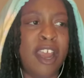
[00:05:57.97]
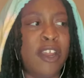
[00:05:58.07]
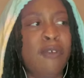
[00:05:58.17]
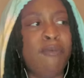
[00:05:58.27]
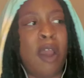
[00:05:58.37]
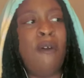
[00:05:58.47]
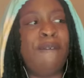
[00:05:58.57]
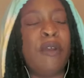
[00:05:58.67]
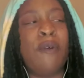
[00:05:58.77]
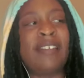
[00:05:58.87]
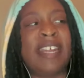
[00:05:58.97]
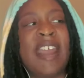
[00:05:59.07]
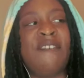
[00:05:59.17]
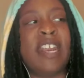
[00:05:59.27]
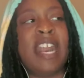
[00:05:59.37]
You know, if you wasn't
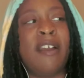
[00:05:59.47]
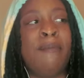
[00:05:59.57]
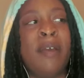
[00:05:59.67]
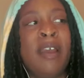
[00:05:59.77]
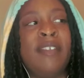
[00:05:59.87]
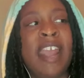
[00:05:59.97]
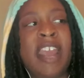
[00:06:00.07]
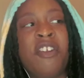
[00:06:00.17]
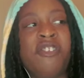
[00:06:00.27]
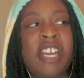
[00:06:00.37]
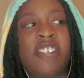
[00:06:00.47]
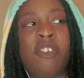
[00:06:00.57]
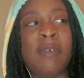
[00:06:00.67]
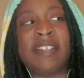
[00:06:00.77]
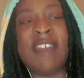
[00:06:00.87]
giving them the energy that you
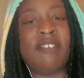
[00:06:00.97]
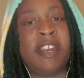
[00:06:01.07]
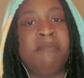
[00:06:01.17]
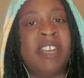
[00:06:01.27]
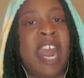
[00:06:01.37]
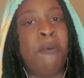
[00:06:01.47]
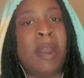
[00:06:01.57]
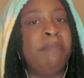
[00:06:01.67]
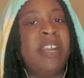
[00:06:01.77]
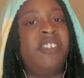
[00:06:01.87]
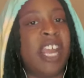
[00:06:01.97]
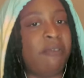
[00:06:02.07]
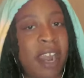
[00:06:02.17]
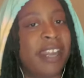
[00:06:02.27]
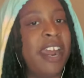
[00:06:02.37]
was giving them, they wouldn't be shit
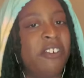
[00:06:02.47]
right now,